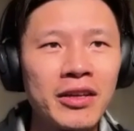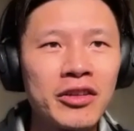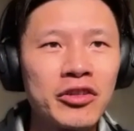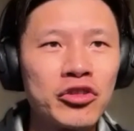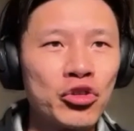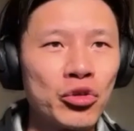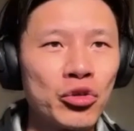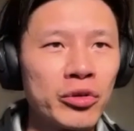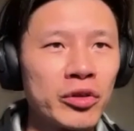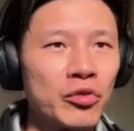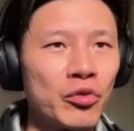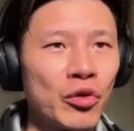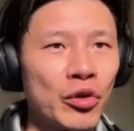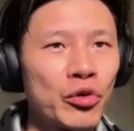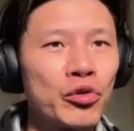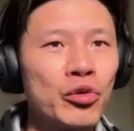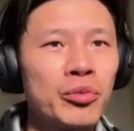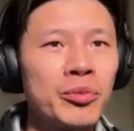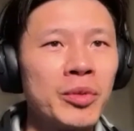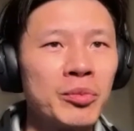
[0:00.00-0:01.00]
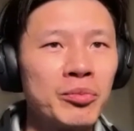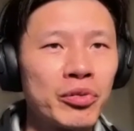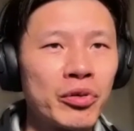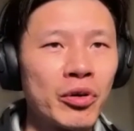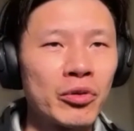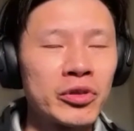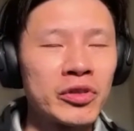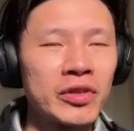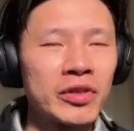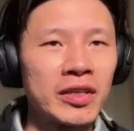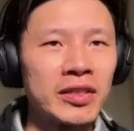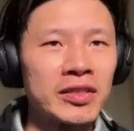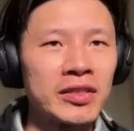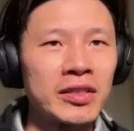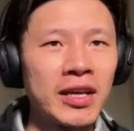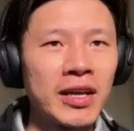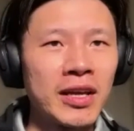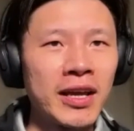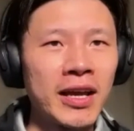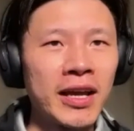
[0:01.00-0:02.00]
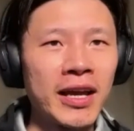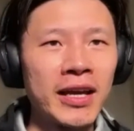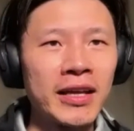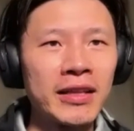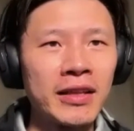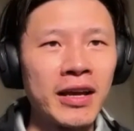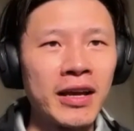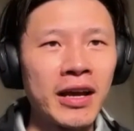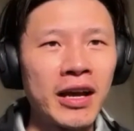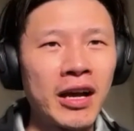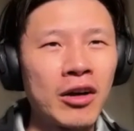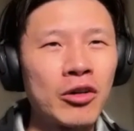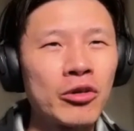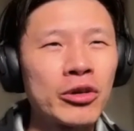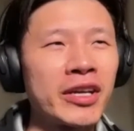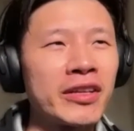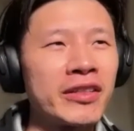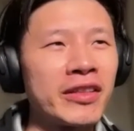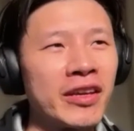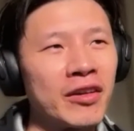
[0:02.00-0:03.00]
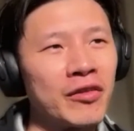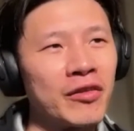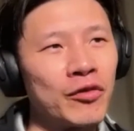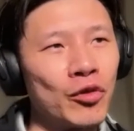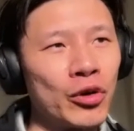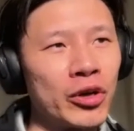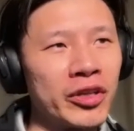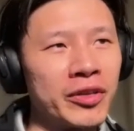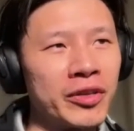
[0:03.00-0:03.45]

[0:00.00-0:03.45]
during the recruitment process, and how can they avoid them?